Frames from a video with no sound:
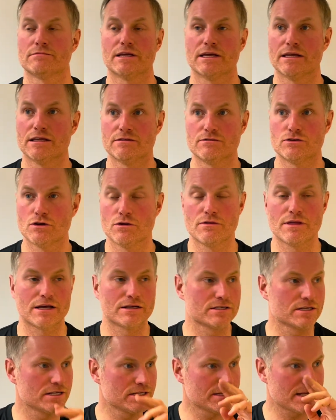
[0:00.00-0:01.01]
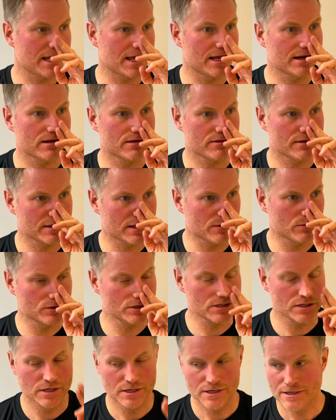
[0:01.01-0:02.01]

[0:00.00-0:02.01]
in 2010, I think that was.